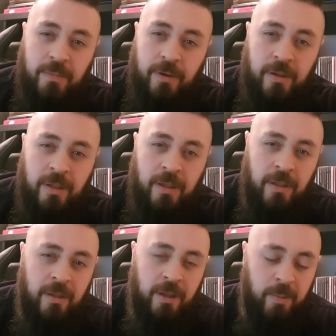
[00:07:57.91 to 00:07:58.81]
but
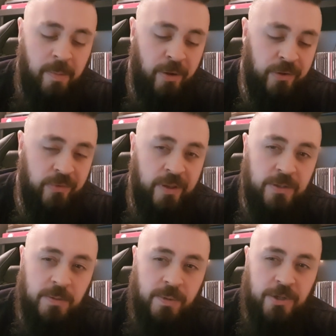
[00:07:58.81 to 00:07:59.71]
I'm a bit on the
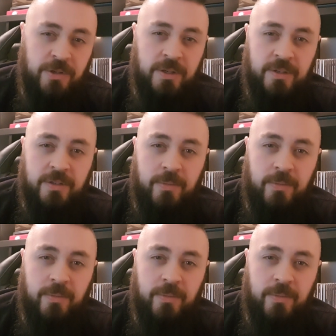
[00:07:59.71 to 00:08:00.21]
fence with picture discs.